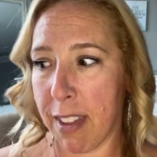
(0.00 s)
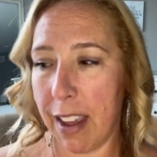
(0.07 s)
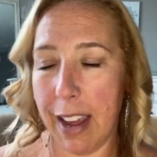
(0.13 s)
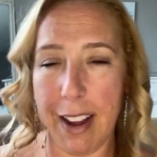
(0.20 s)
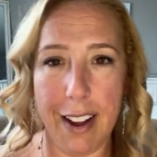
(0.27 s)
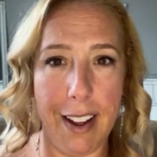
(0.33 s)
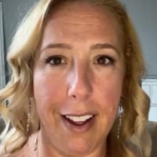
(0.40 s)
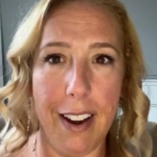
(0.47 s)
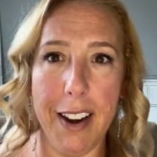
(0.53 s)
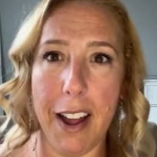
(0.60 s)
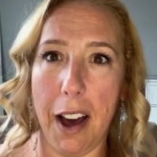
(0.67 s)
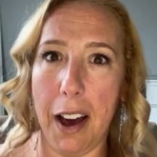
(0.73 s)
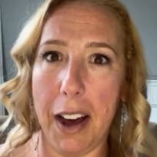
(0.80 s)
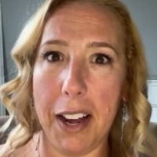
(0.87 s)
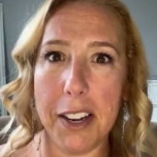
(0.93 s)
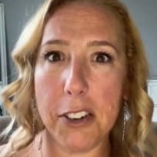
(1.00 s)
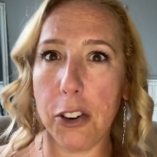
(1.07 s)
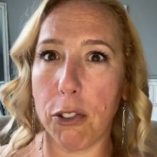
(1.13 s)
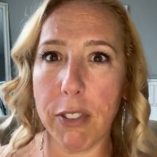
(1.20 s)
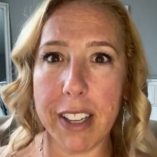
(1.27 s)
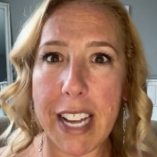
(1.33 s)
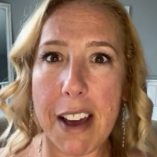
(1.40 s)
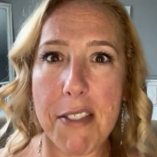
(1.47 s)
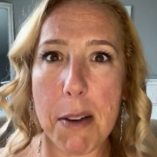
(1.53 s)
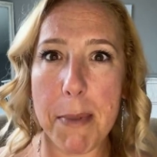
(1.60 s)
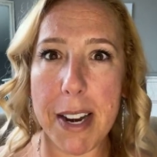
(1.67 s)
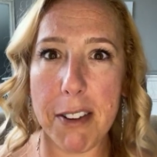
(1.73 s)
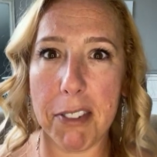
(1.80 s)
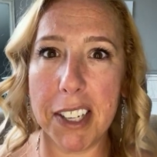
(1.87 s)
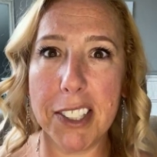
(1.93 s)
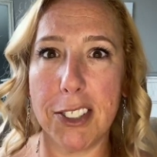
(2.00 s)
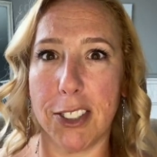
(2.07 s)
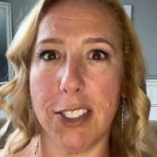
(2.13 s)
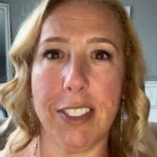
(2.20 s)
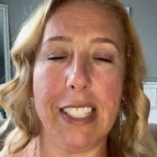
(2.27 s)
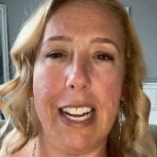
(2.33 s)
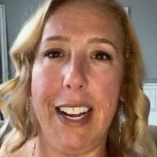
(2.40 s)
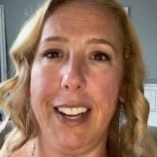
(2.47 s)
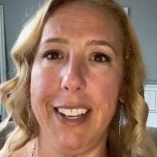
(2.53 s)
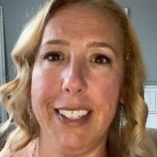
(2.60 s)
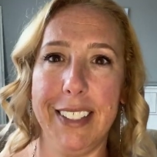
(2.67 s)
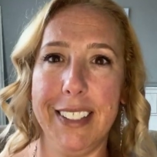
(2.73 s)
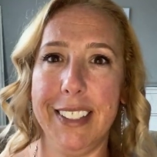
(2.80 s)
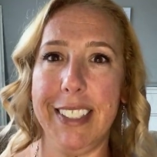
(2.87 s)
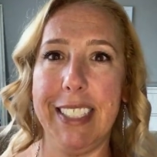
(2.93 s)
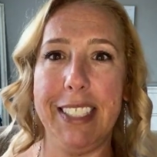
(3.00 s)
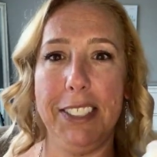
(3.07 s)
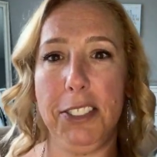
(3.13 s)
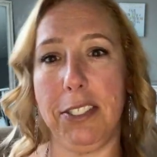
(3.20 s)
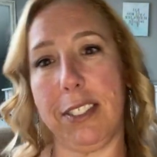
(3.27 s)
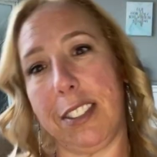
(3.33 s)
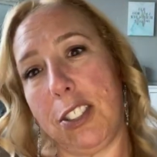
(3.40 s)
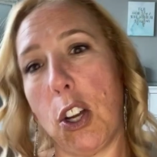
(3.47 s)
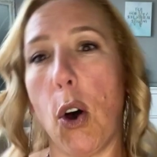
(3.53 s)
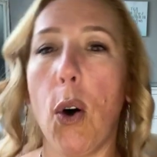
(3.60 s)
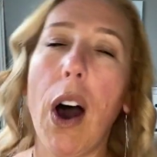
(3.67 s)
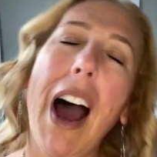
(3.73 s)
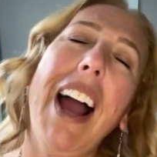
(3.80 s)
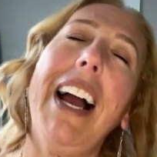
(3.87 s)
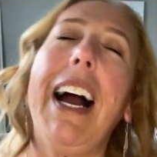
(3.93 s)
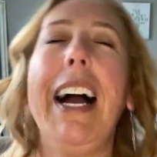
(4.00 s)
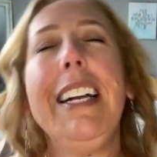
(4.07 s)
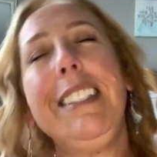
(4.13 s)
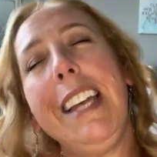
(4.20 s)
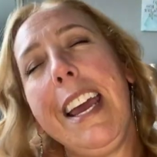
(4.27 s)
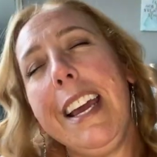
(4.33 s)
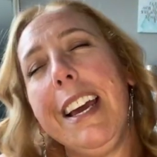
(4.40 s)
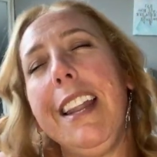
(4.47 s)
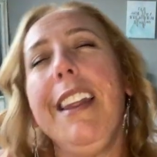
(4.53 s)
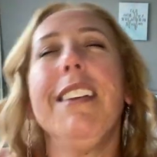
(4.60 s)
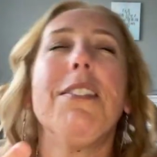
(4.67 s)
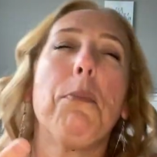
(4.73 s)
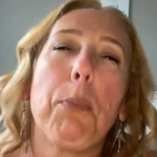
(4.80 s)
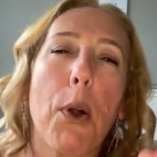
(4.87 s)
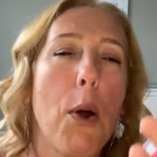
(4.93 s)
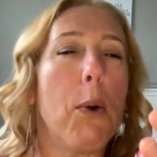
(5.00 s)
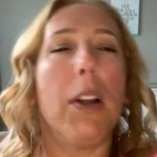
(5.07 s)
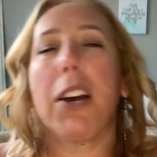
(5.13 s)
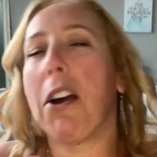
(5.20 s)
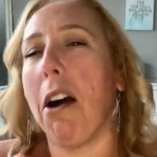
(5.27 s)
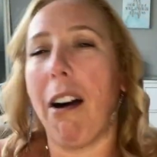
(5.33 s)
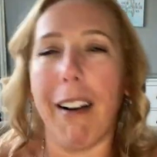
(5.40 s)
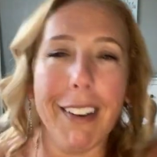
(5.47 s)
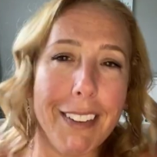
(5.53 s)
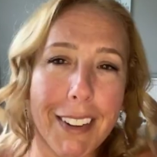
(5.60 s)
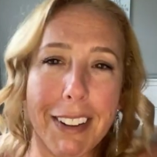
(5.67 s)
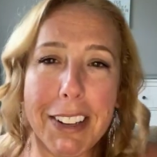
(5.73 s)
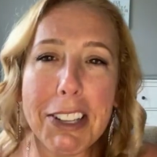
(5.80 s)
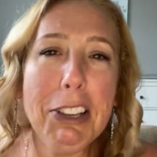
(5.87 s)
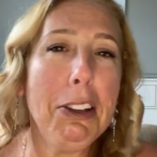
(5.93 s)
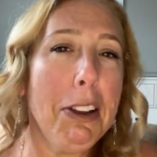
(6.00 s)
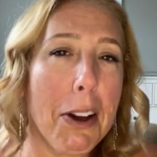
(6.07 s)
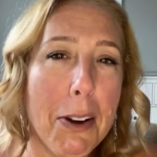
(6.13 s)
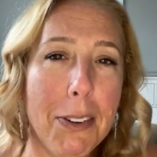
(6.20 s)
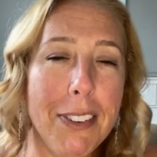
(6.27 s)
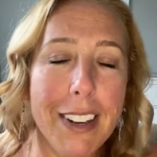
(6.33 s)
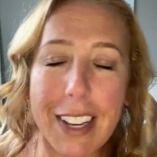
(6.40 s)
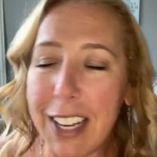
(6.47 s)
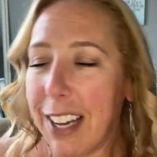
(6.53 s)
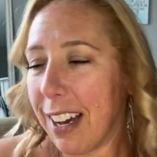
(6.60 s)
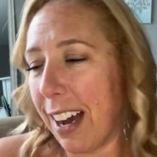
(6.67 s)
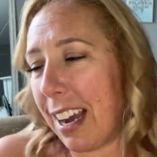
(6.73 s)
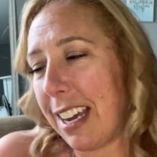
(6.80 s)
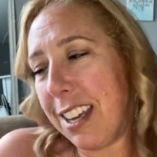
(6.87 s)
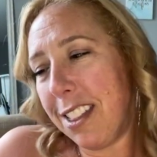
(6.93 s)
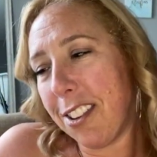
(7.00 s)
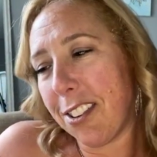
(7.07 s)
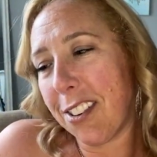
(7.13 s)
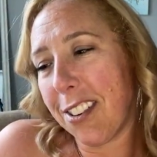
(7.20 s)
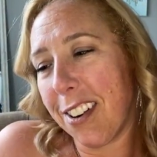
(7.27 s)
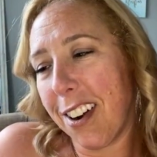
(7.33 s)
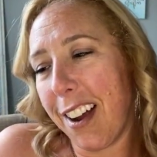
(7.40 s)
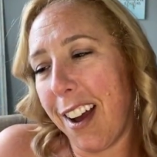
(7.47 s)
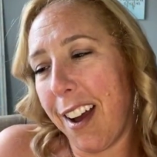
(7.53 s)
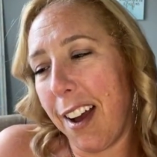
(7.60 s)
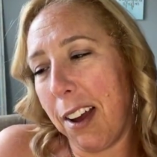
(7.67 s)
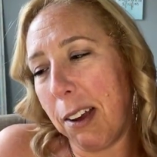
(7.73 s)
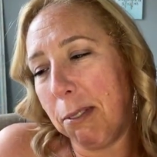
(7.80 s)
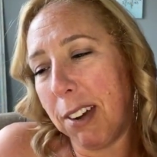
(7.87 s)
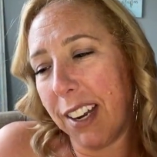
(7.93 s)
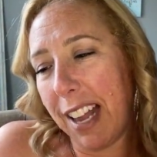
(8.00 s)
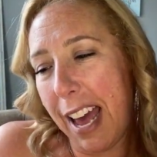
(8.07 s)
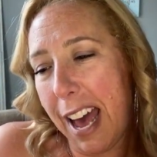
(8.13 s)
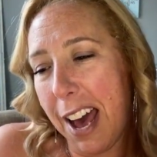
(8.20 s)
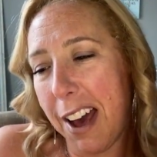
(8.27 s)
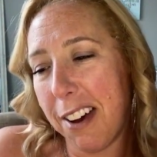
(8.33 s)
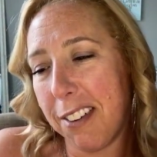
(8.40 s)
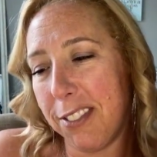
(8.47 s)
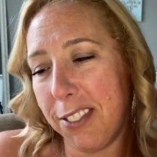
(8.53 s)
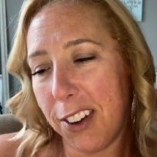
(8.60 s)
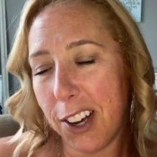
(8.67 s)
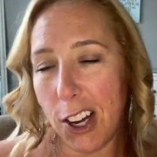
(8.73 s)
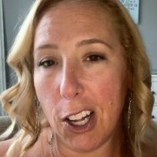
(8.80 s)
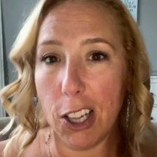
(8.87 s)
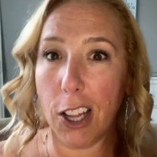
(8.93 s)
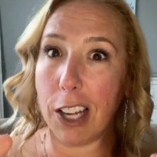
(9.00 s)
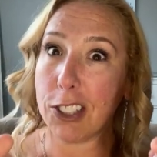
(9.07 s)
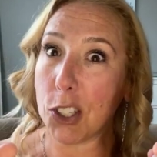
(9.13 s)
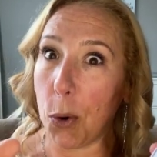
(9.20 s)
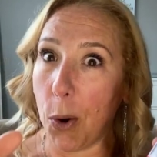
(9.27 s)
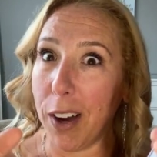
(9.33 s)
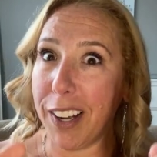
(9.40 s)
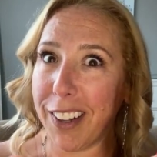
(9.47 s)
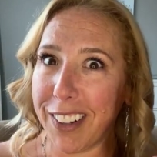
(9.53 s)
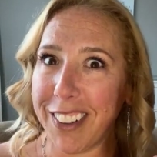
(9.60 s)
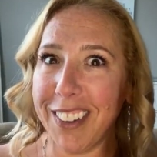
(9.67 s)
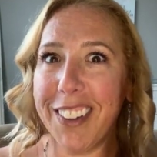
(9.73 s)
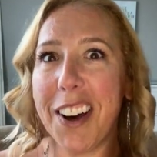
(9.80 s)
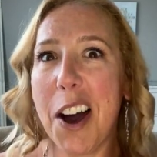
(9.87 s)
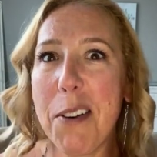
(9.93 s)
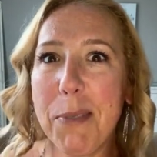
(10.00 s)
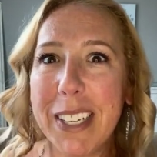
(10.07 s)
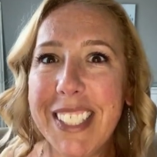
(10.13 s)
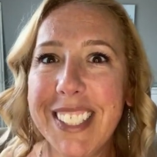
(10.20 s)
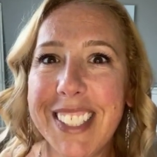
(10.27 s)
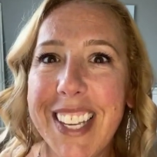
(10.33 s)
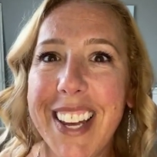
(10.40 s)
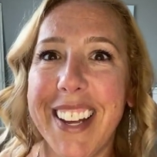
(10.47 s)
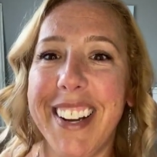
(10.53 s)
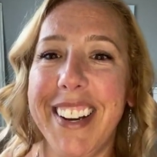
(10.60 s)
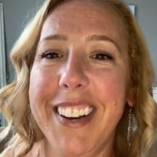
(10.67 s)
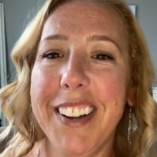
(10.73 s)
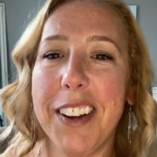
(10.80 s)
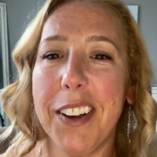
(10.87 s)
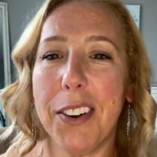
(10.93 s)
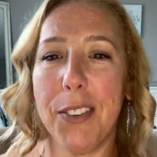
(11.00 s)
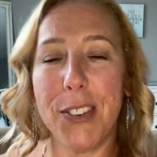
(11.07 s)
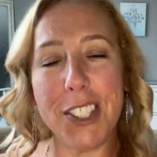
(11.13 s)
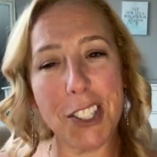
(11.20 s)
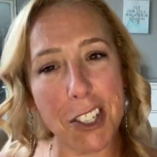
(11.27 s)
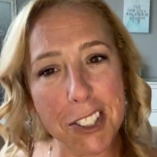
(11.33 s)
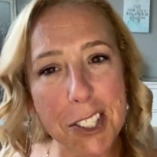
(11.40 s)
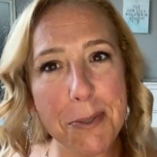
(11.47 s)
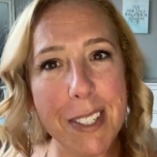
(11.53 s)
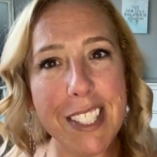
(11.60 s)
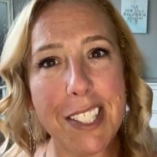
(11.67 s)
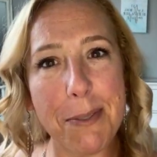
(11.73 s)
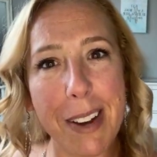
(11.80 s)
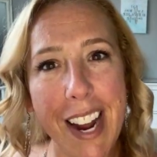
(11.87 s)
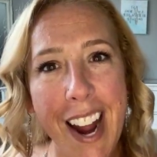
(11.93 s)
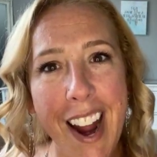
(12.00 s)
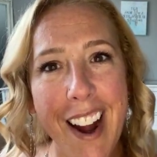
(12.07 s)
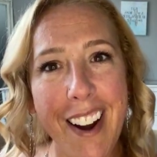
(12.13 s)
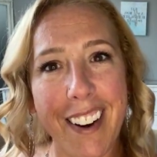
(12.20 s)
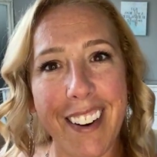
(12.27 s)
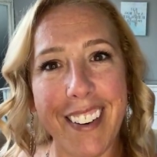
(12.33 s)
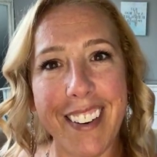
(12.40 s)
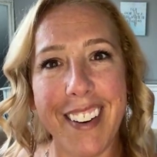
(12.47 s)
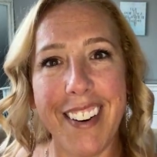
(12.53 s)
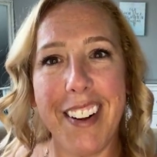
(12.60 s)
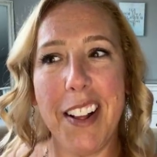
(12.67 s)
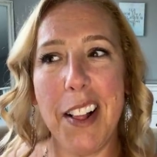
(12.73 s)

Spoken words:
and I don't really have that many wrinkles. And I take it as a pro and a con, you know, either I'm going to have lots of oil on my skin, which also means in my hair,